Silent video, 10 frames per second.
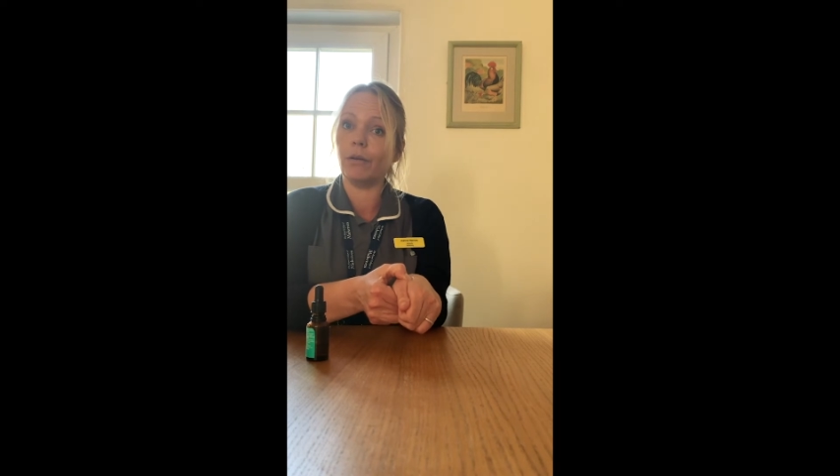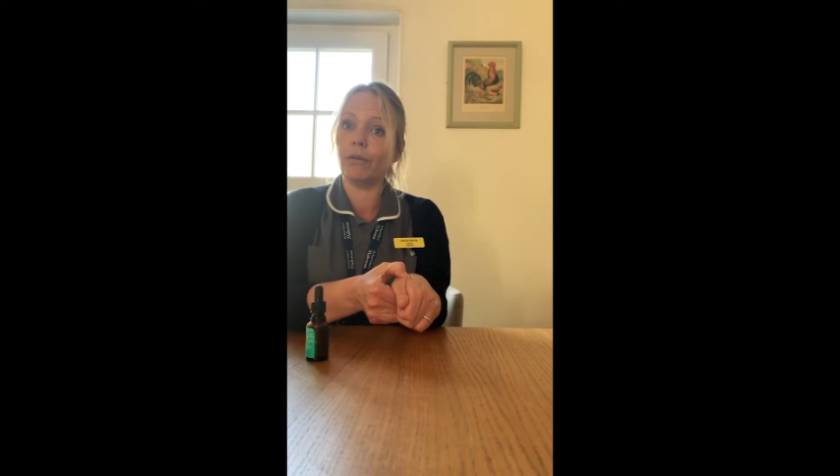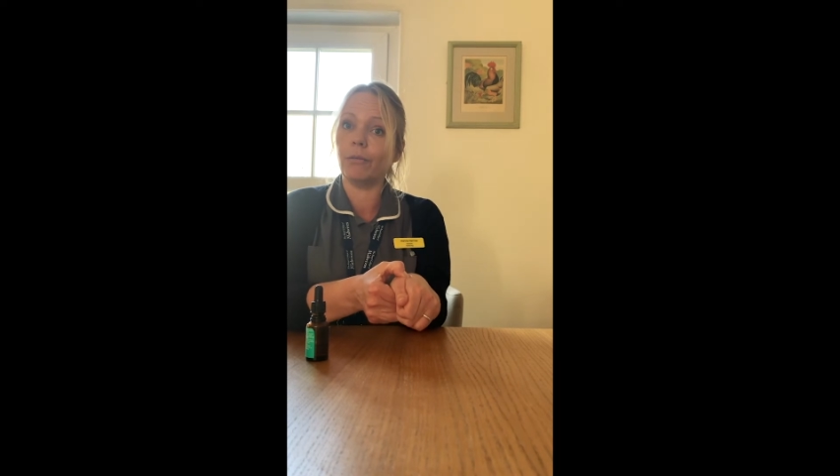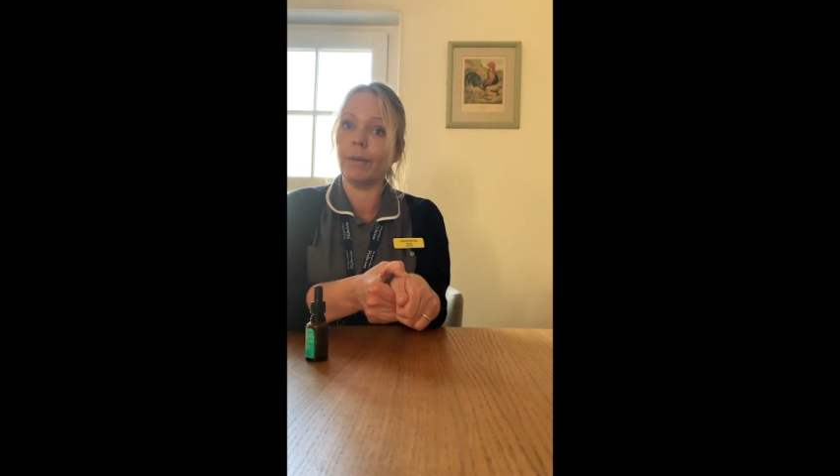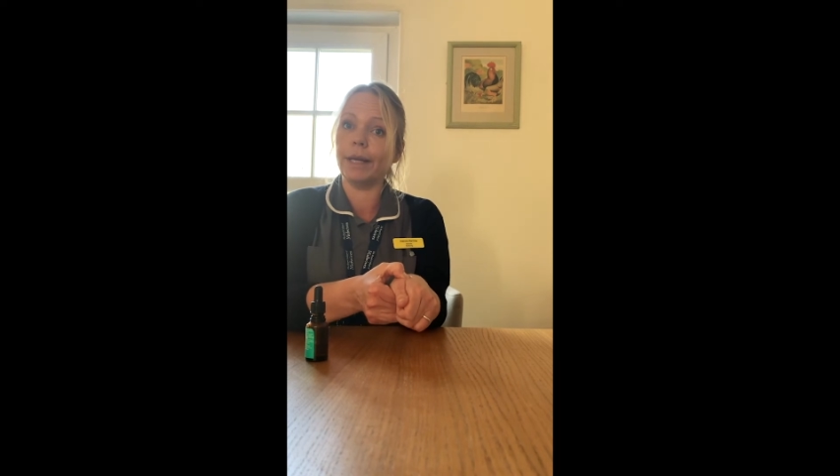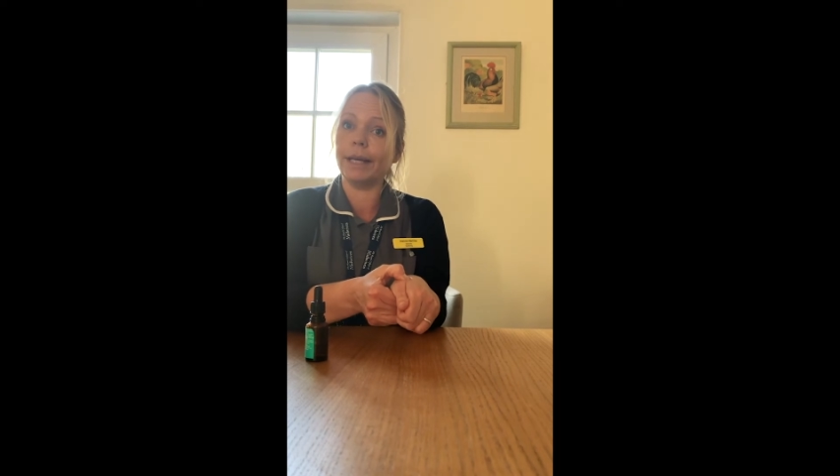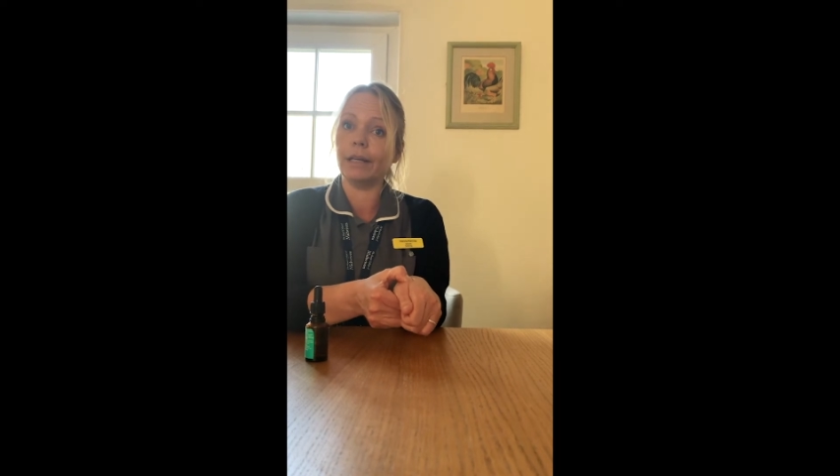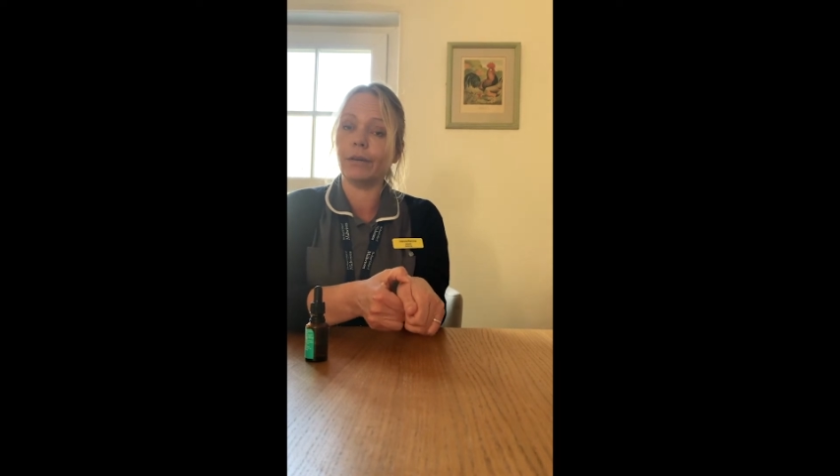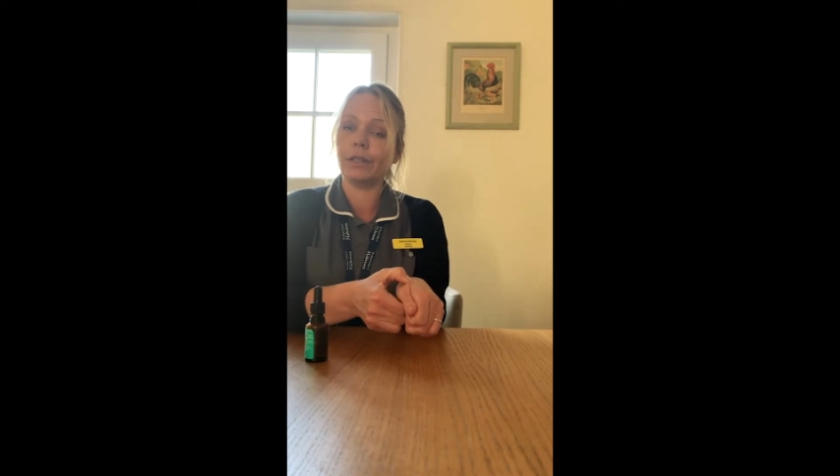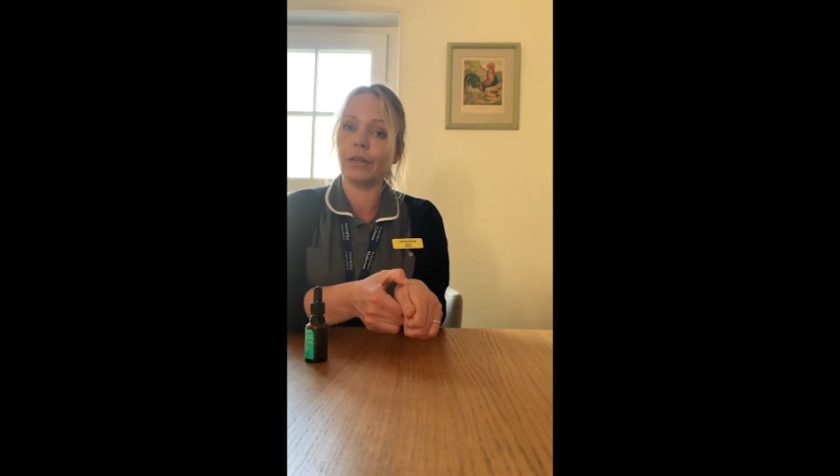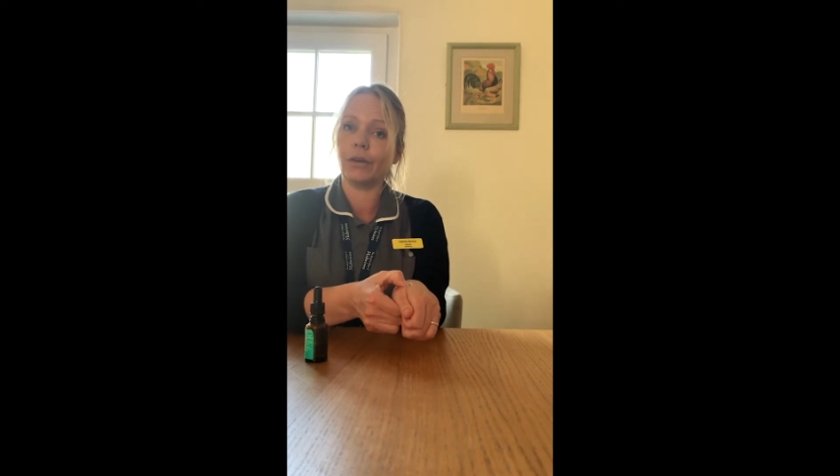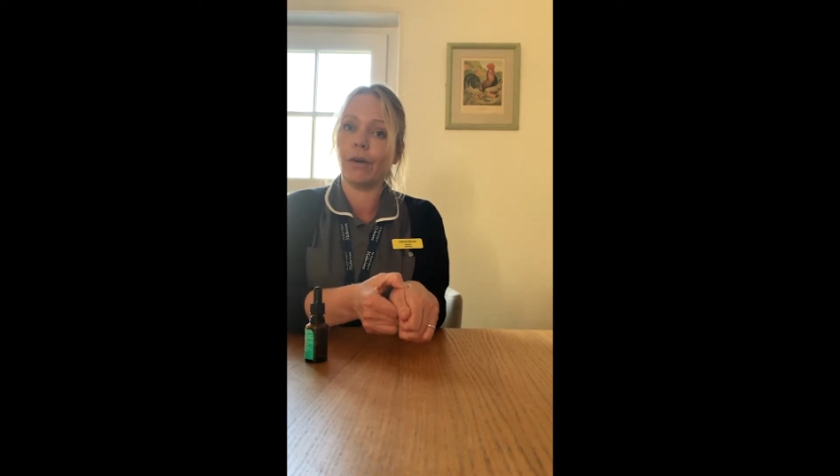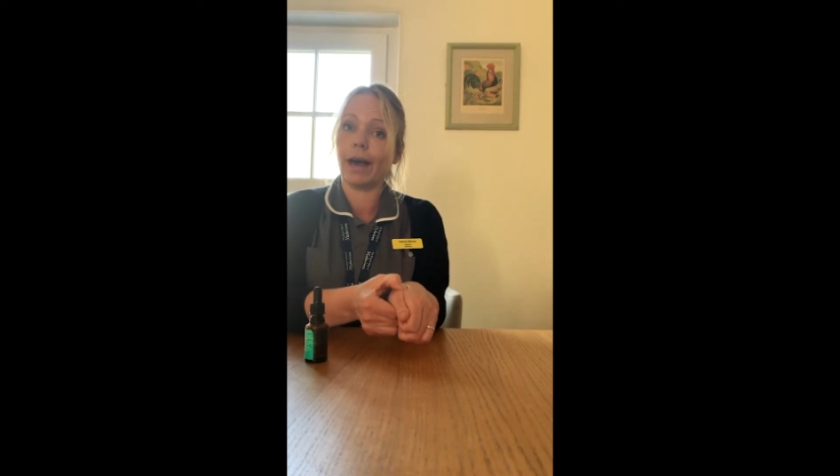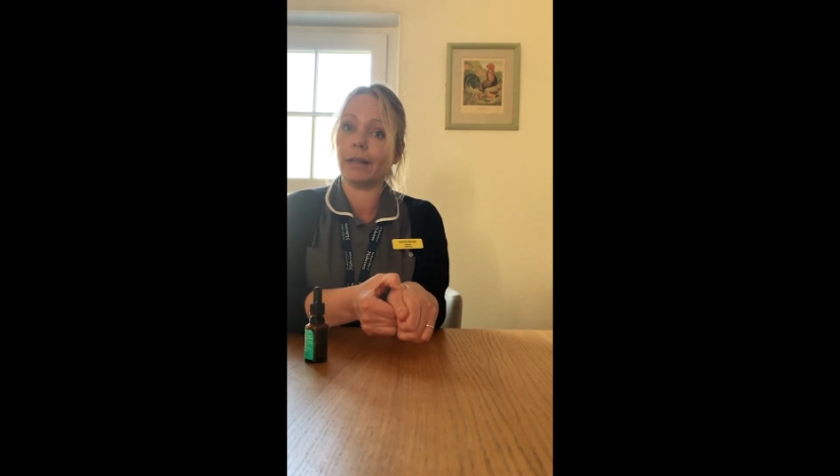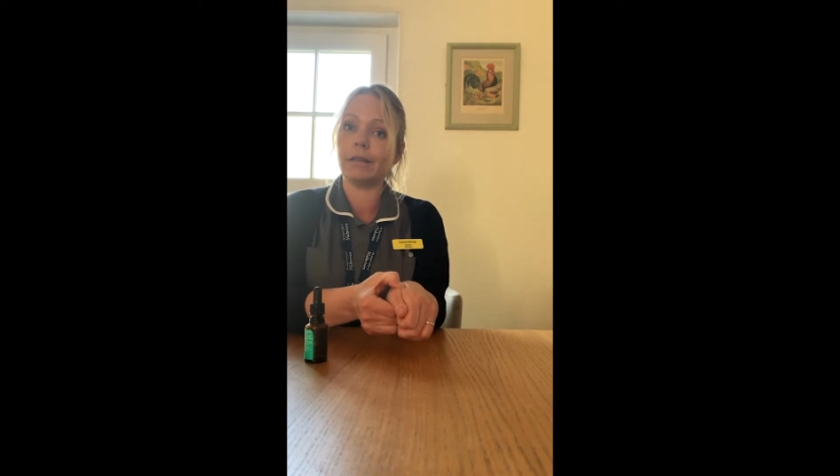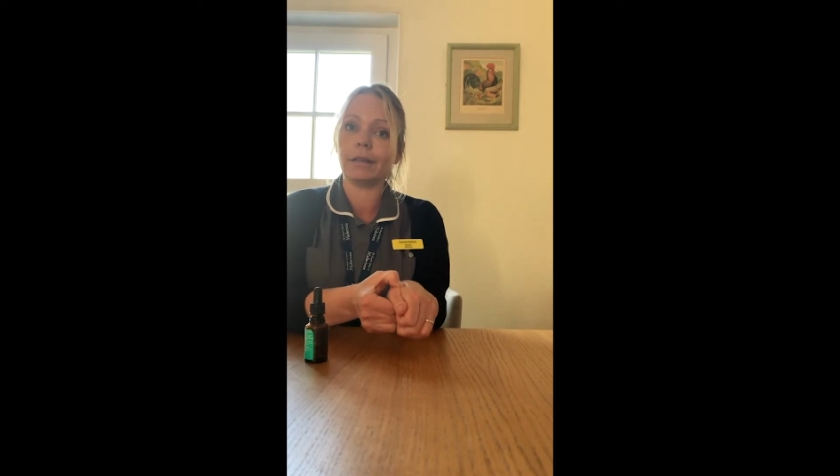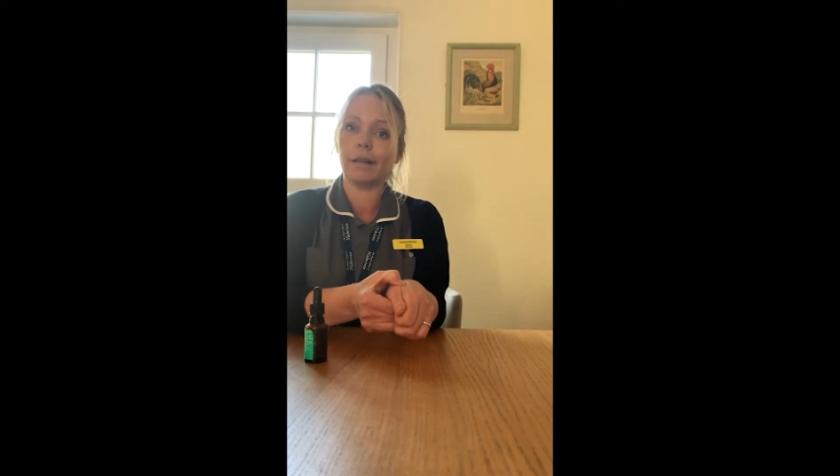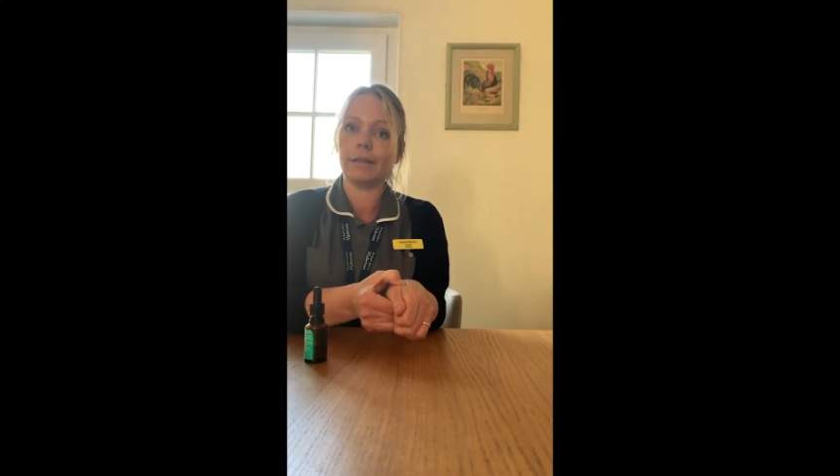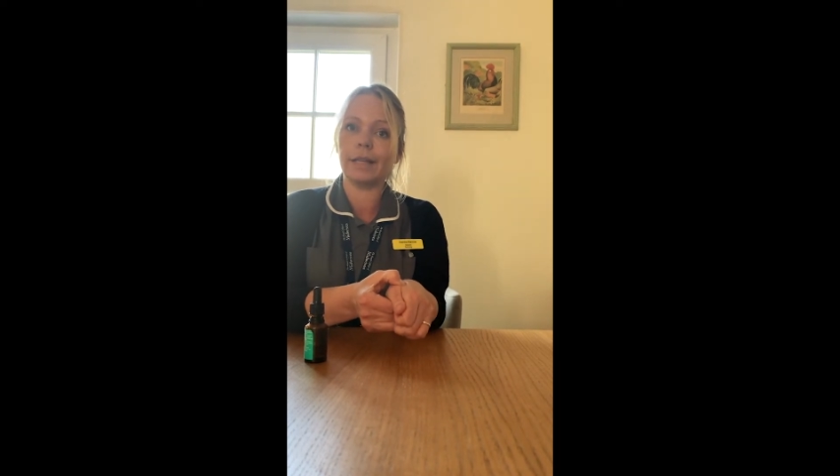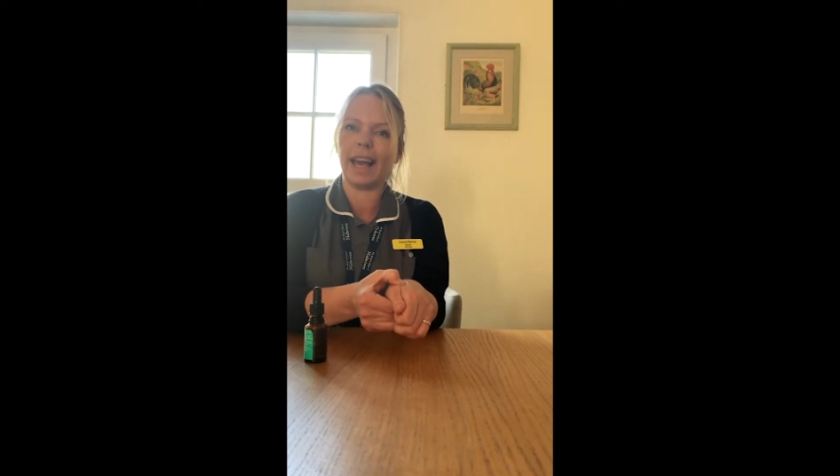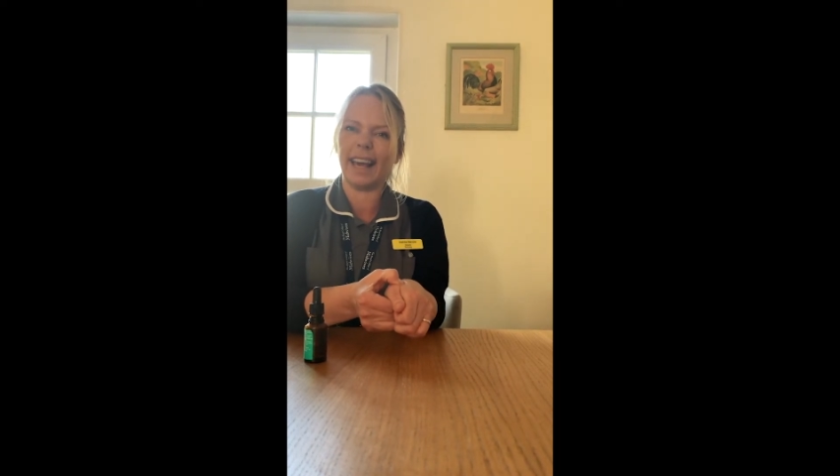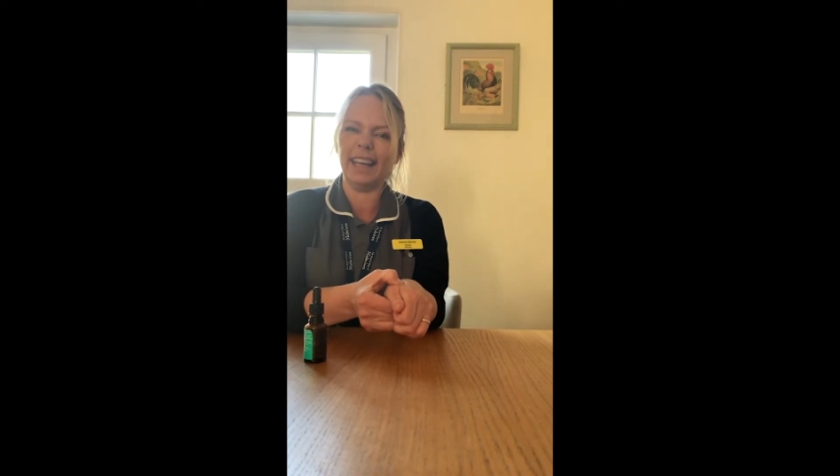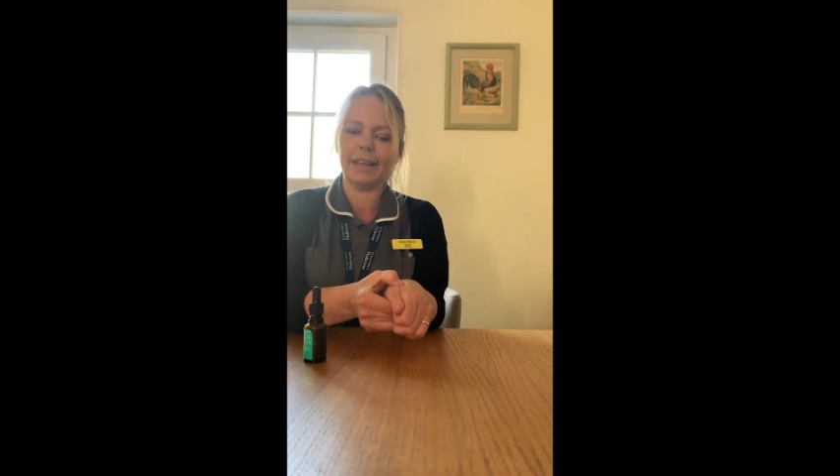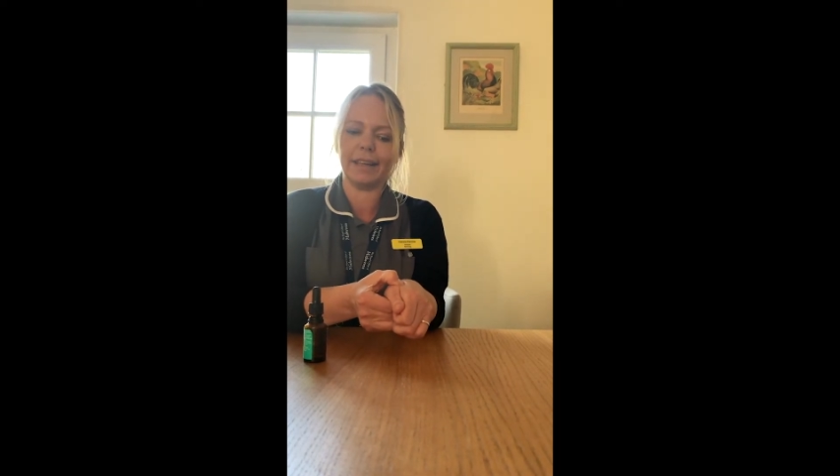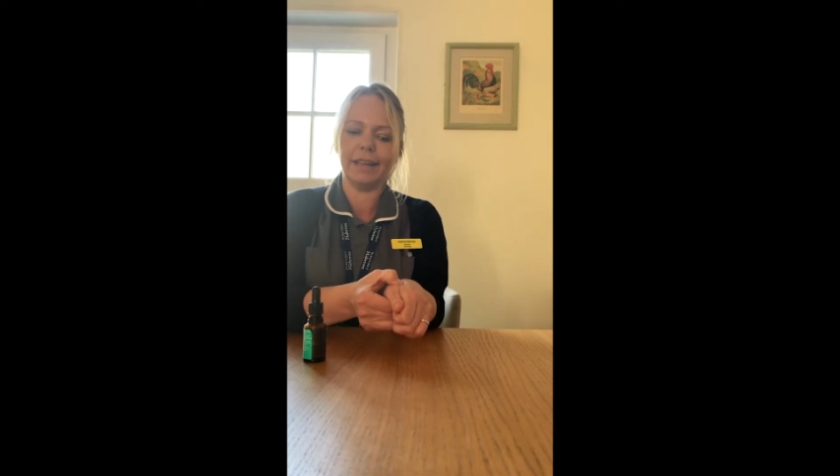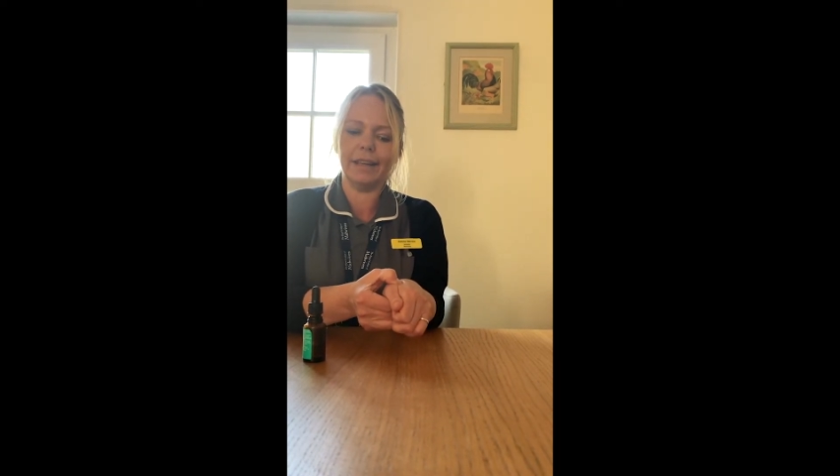or until your hand starts to ache,